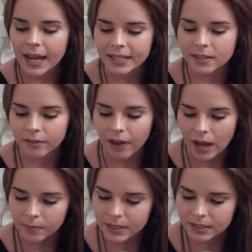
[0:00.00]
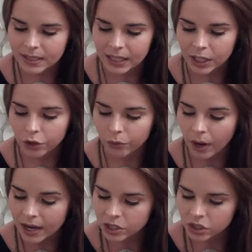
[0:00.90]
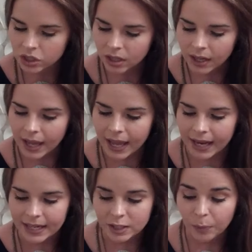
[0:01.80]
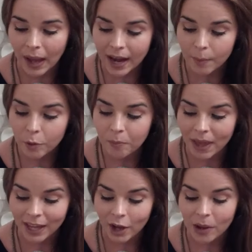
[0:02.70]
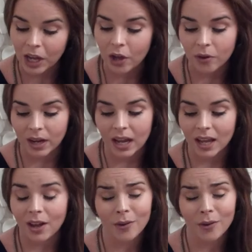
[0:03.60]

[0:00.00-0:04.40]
It's the Vitamin C Crush and it's pineapple, mango, and coconut.